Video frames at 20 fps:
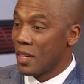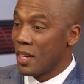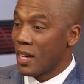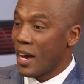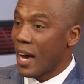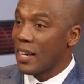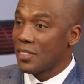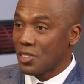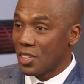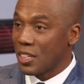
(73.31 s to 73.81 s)

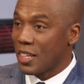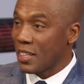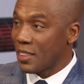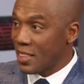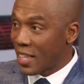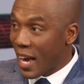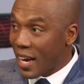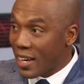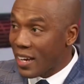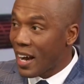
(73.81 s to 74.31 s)
has to get
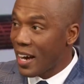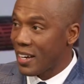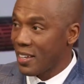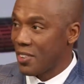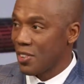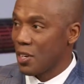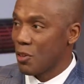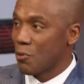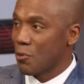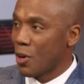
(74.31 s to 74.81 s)
that kind of
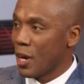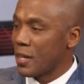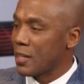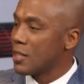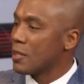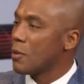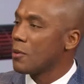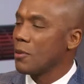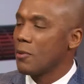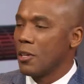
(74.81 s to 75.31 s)
thing right
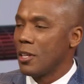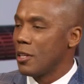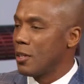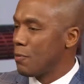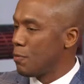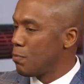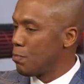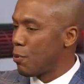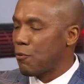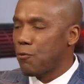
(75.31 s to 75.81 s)

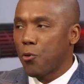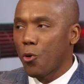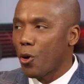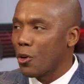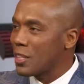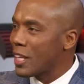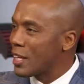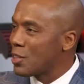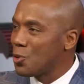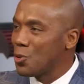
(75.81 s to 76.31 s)
before
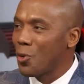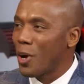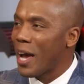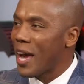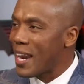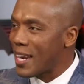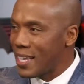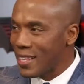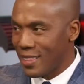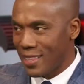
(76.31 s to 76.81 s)
they do
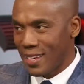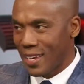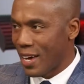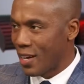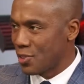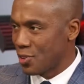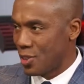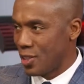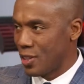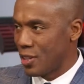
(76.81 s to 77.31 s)
anything
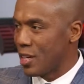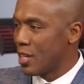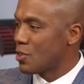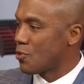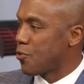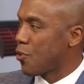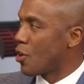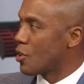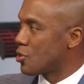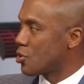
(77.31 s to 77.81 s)
else here as
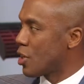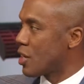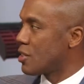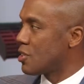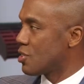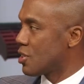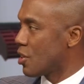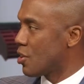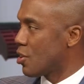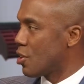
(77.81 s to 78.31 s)
far as trying to
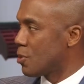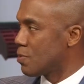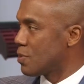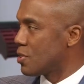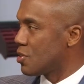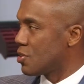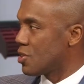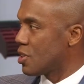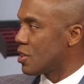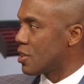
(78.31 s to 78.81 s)
sell hope to
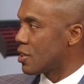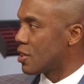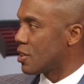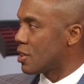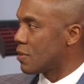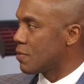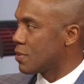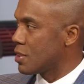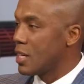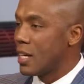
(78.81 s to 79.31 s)
the city of
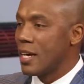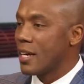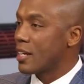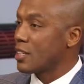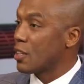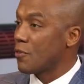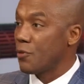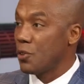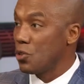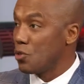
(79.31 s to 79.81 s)
Cleveland.
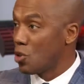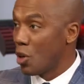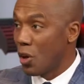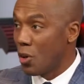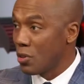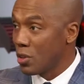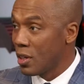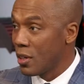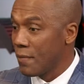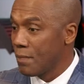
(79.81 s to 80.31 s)
Because if you
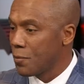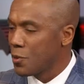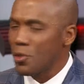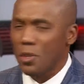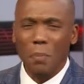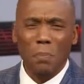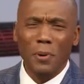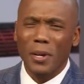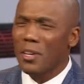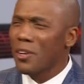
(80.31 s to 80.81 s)
don't, you
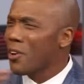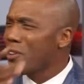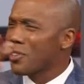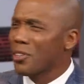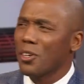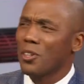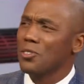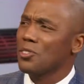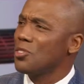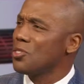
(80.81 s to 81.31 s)
can bring in all the
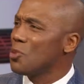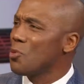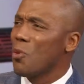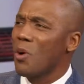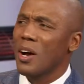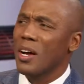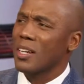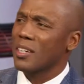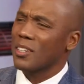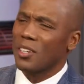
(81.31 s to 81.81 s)
coaches you
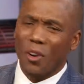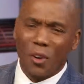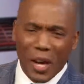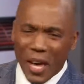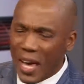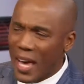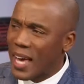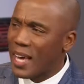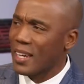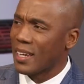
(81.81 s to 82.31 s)
want. Go
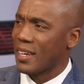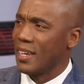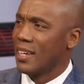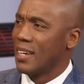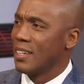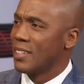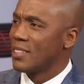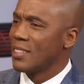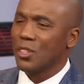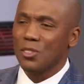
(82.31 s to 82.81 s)
ahead.
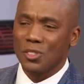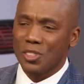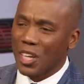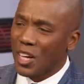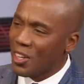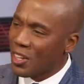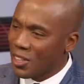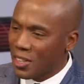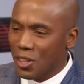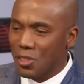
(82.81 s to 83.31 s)
They'll
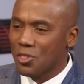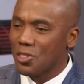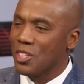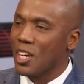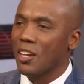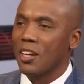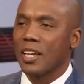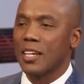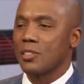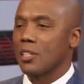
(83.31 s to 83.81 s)
sell, they'll
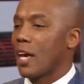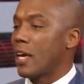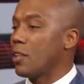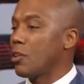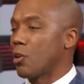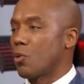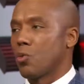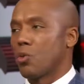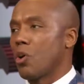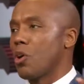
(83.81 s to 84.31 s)
sell it as, hey,
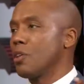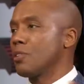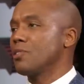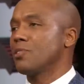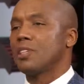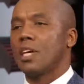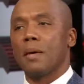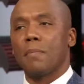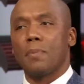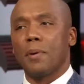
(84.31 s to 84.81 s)
look, we're all on the
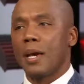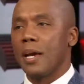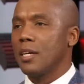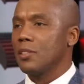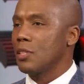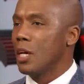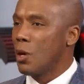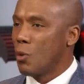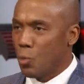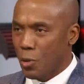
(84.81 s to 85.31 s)
same
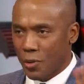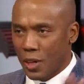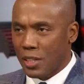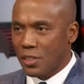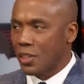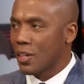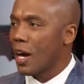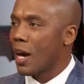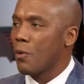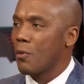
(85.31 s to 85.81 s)
page. We've got
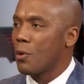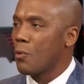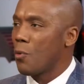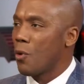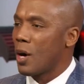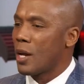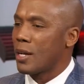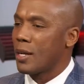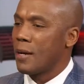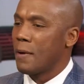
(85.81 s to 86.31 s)
the guy we
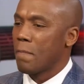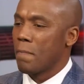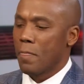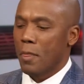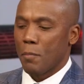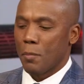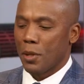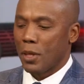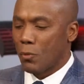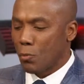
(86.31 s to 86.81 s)
want.
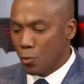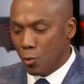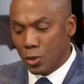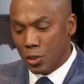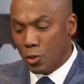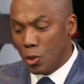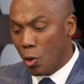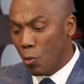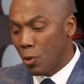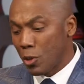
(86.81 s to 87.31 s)
But
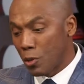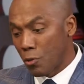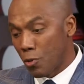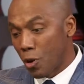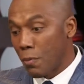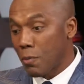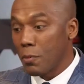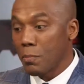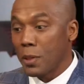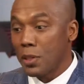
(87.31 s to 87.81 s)
you know, when the
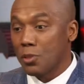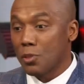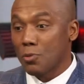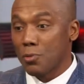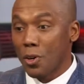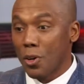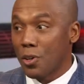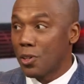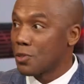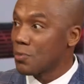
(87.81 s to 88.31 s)
rubber meets the
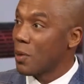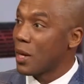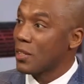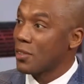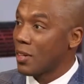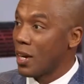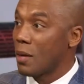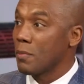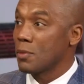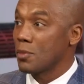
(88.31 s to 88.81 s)
road, as Mike
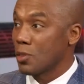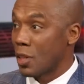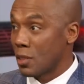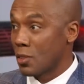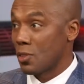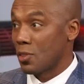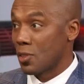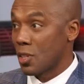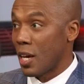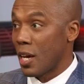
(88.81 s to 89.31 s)
Tomlin
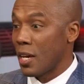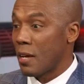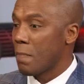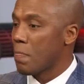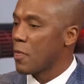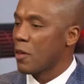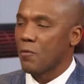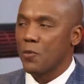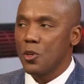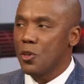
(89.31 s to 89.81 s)
likes to say,
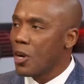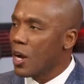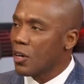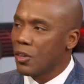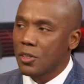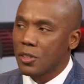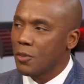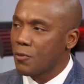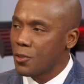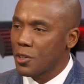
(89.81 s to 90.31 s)
if you're not
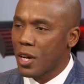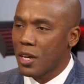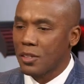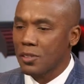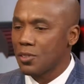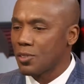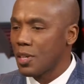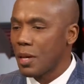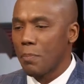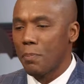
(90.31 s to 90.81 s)
on, if you're not on
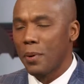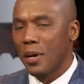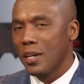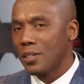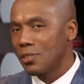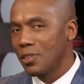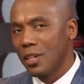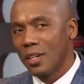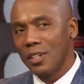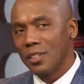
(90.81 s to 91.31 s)
the same
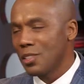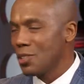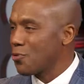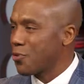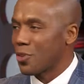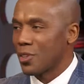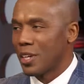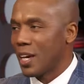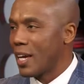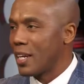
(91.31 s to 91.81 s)
page, just
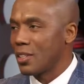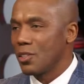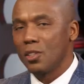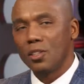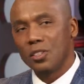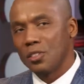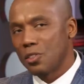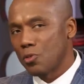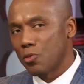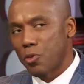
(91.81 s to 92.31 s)
forget it. You
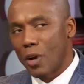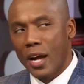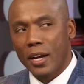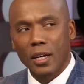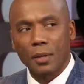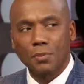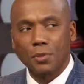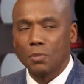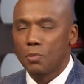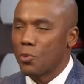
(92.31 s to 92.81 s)
can just rack
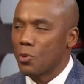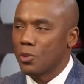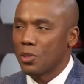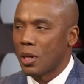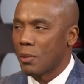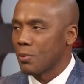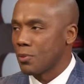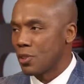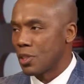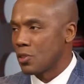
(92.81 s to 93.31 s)
up some more
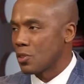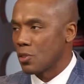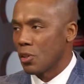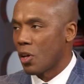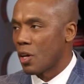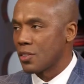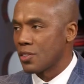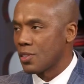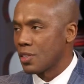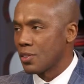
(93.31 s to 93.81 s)
double-digit
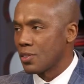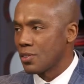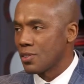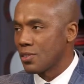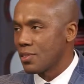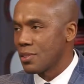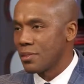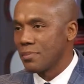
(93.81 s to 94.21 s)
loss seasons.